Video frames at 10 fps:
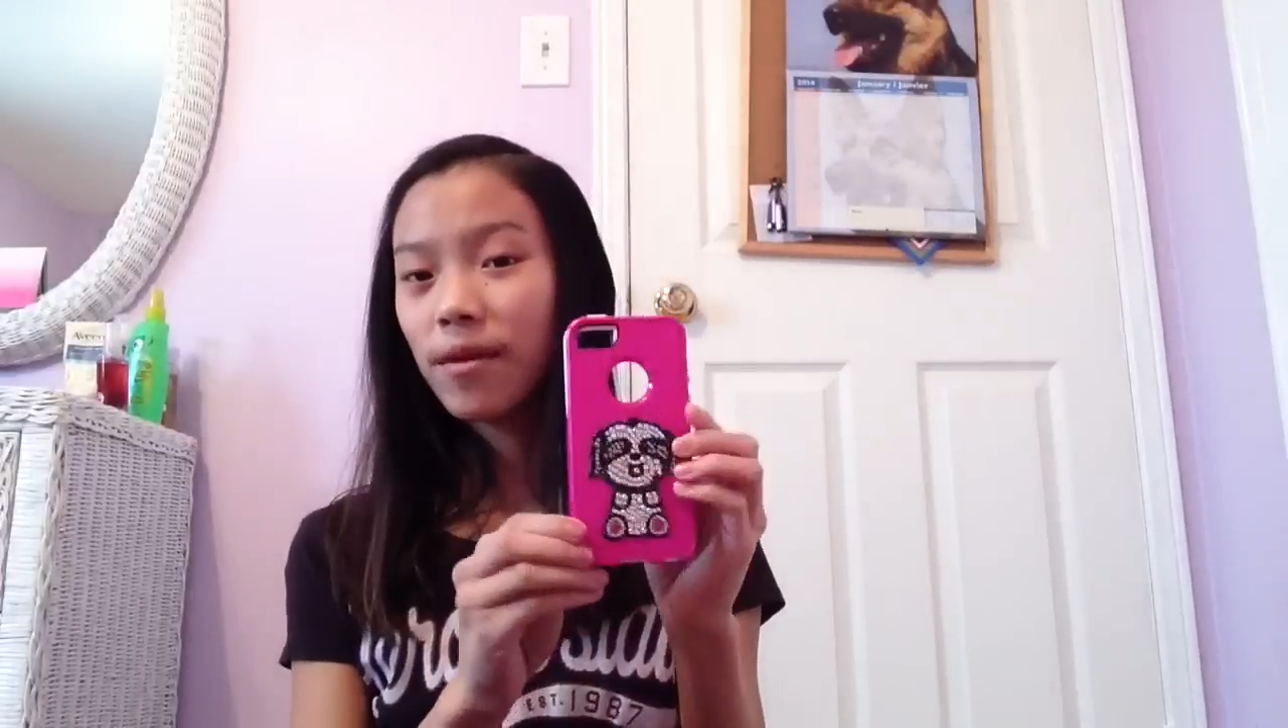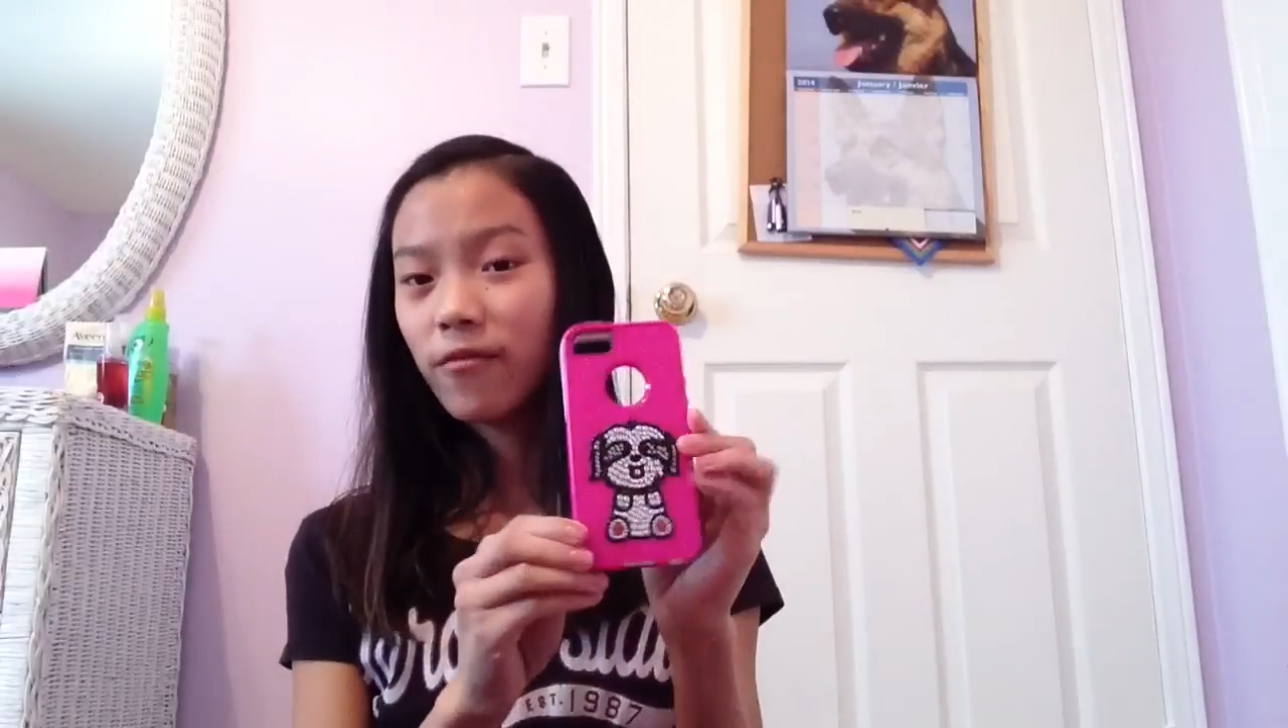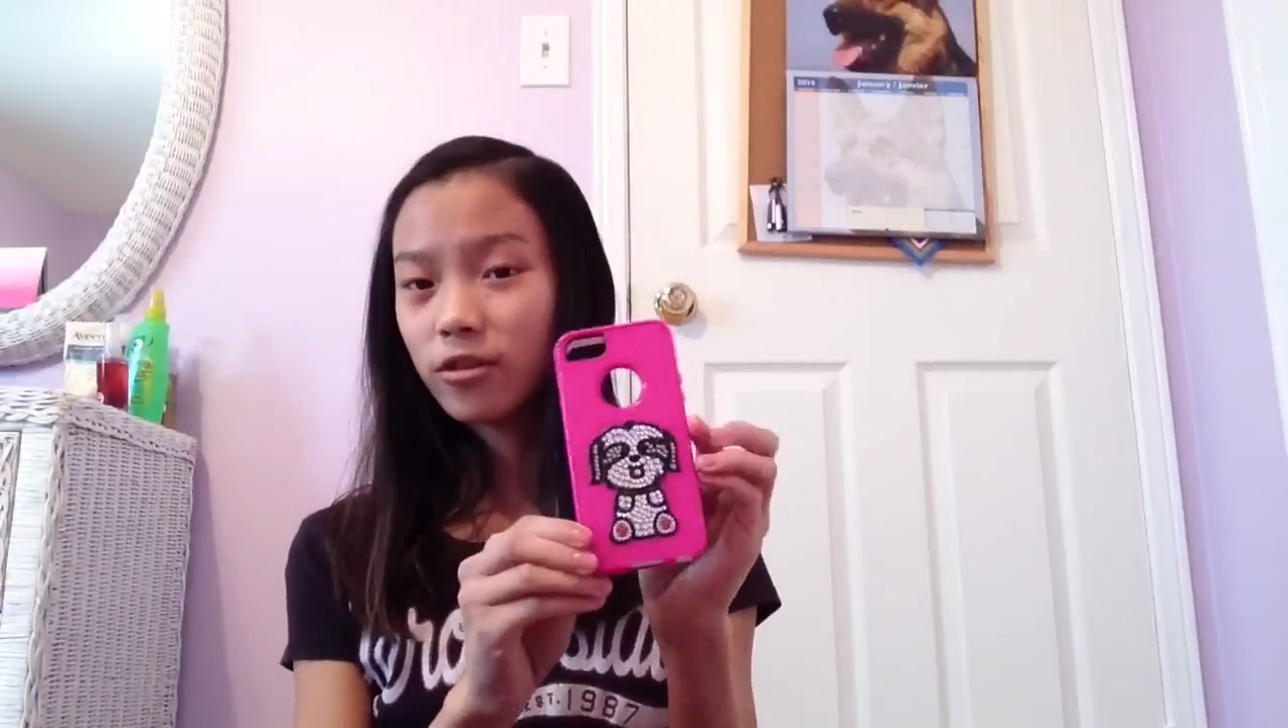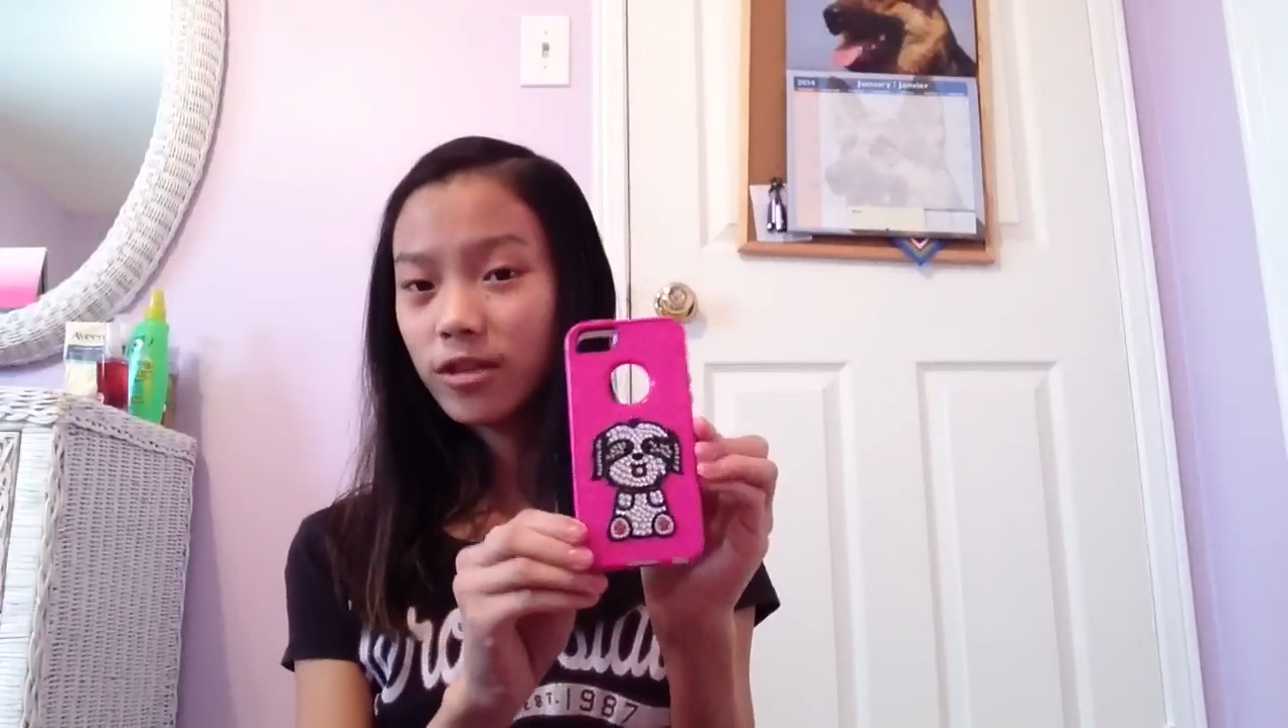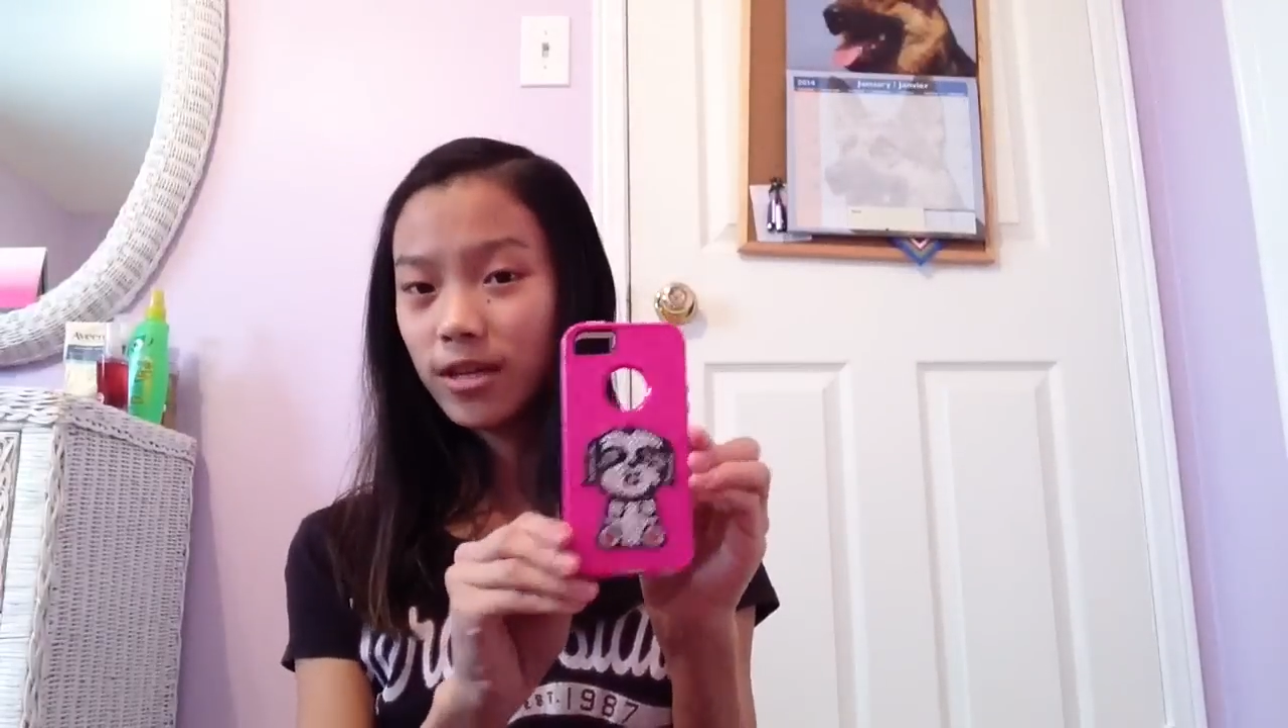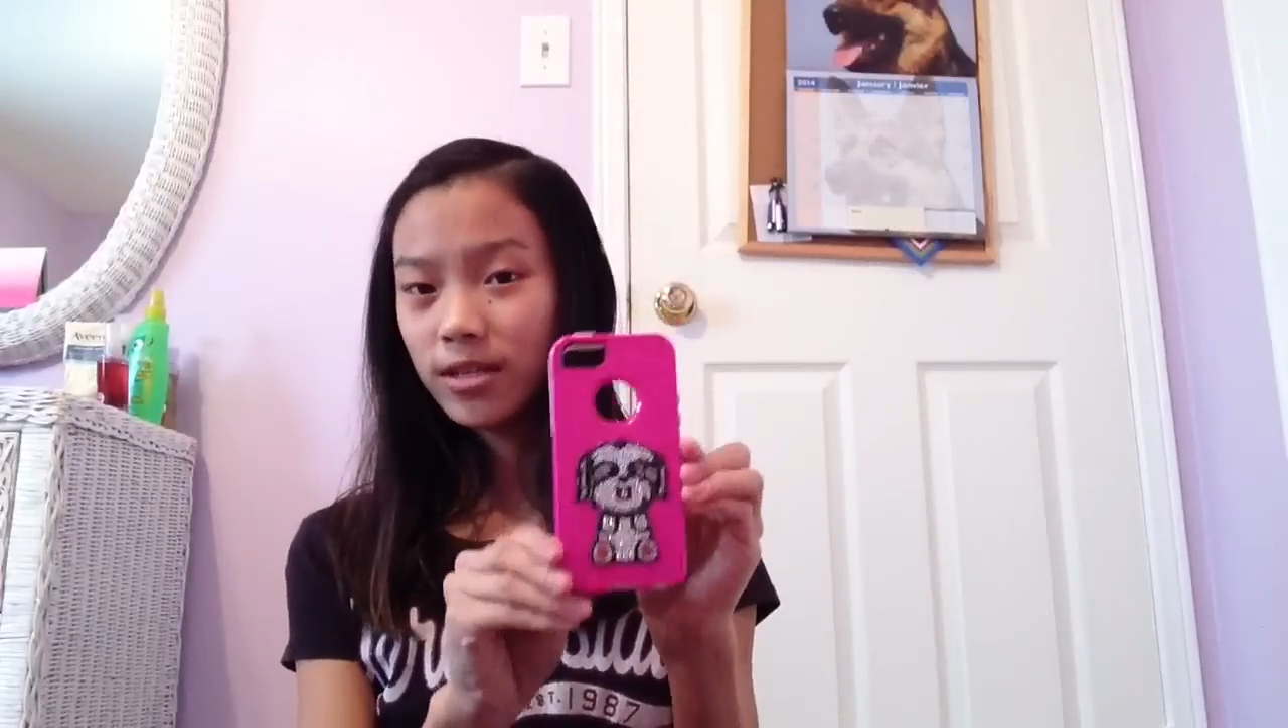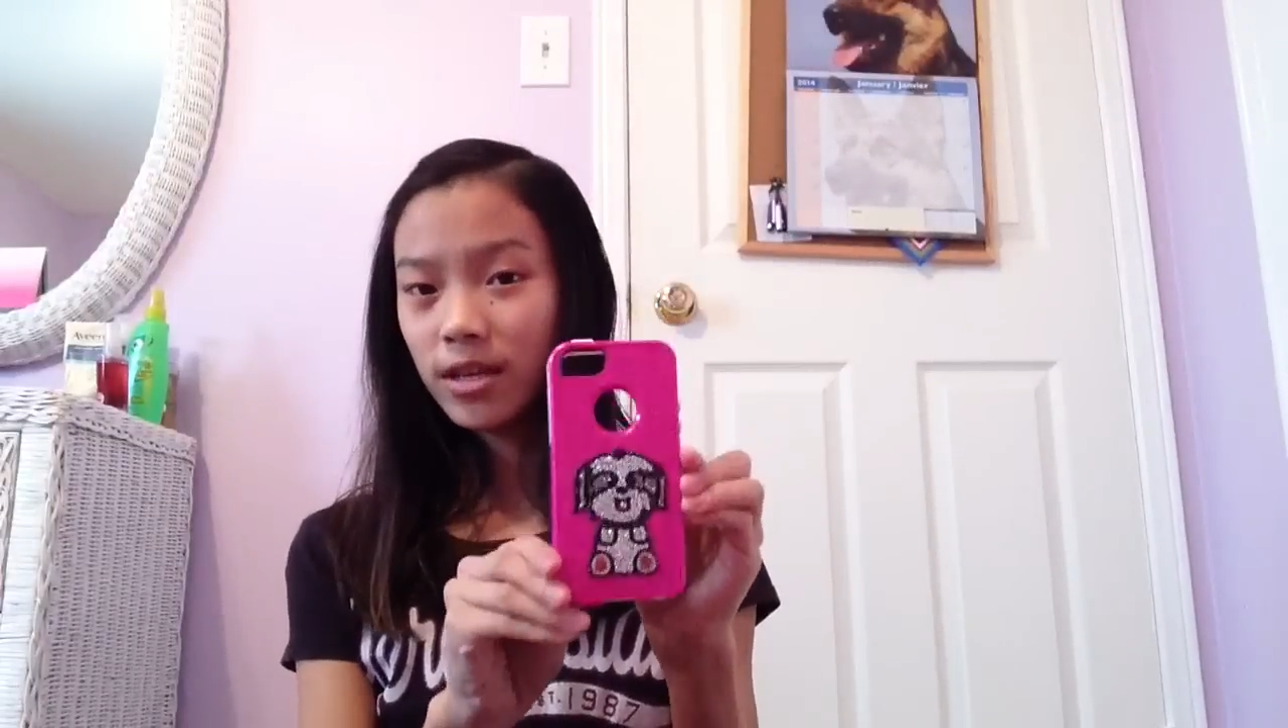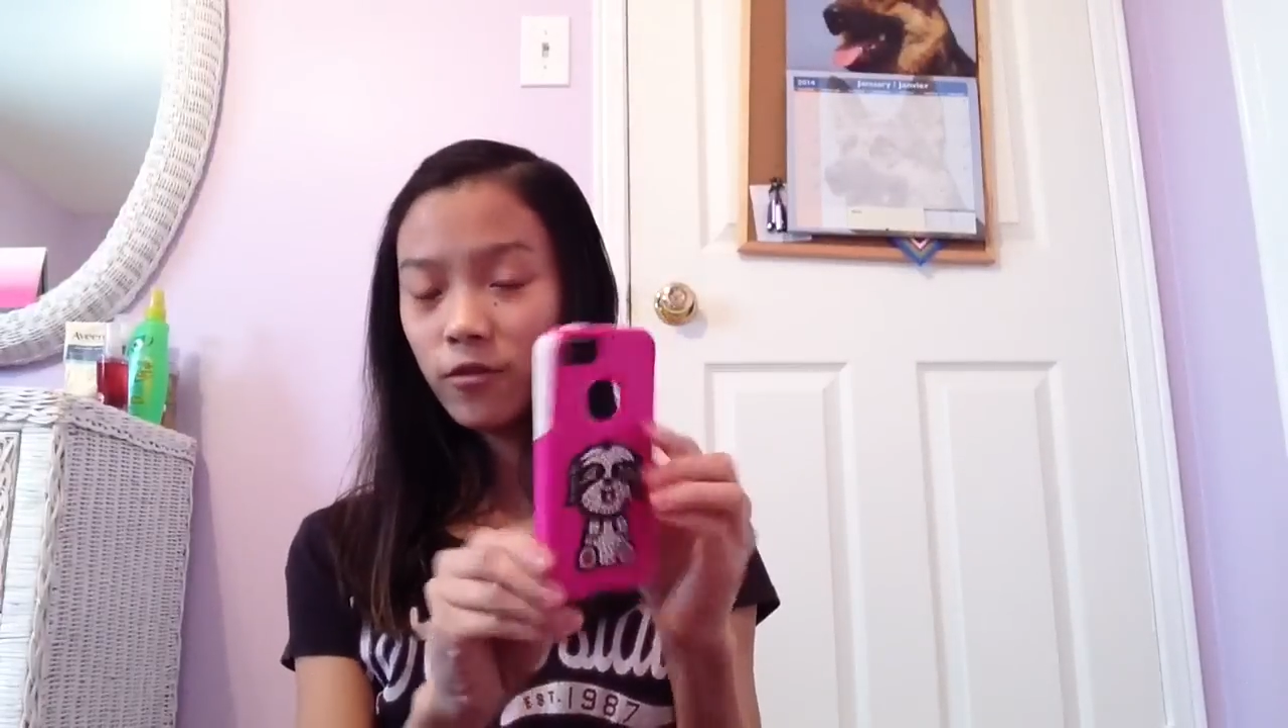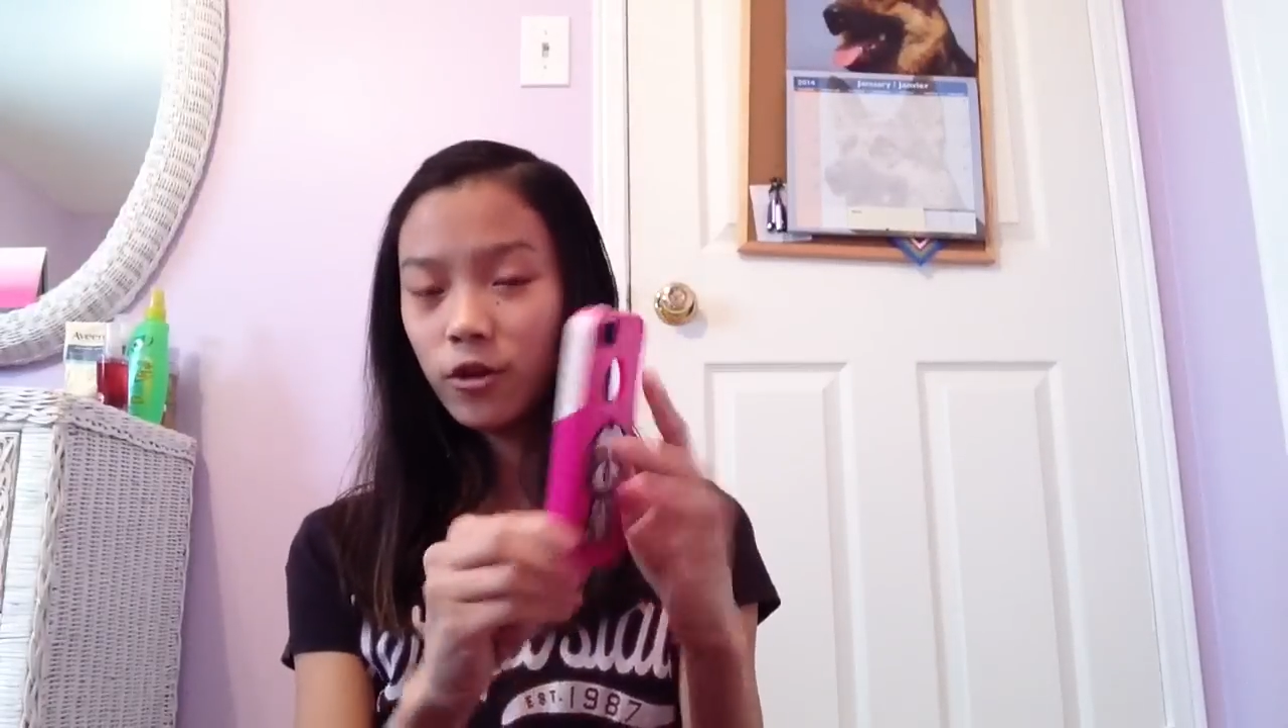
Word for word: first case ever.